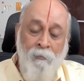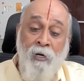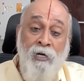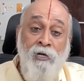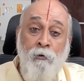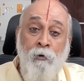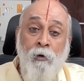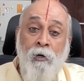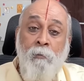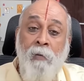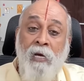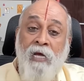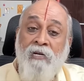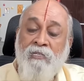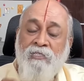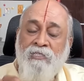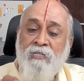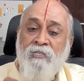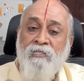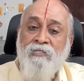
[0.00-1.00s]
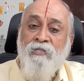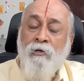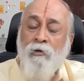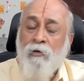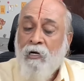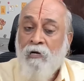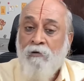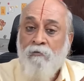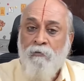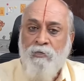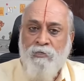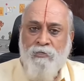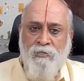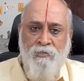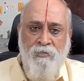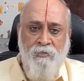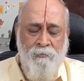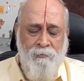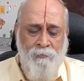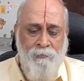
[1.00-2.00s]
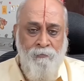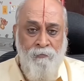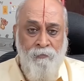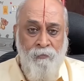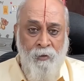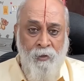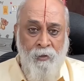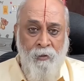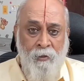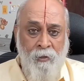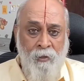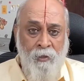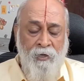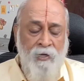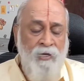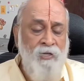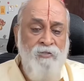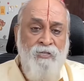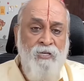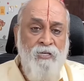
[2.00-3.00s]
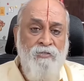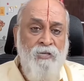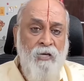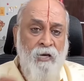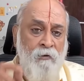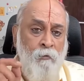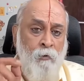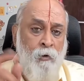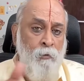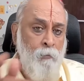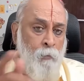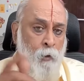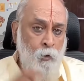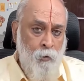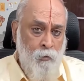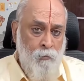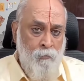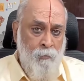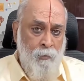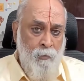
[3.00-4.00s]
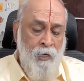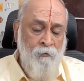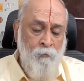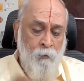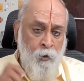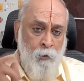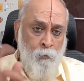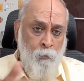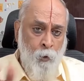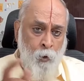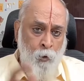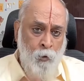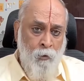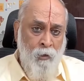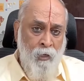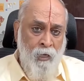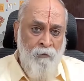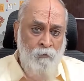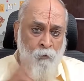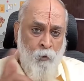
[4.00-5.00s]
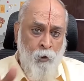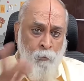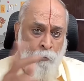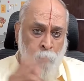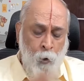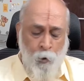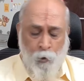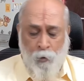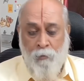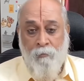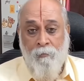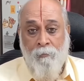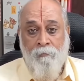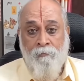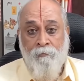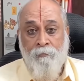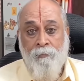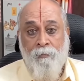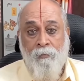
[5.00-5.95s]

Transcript: But your manager is not convinced. He says, I want more, I want more, I want more.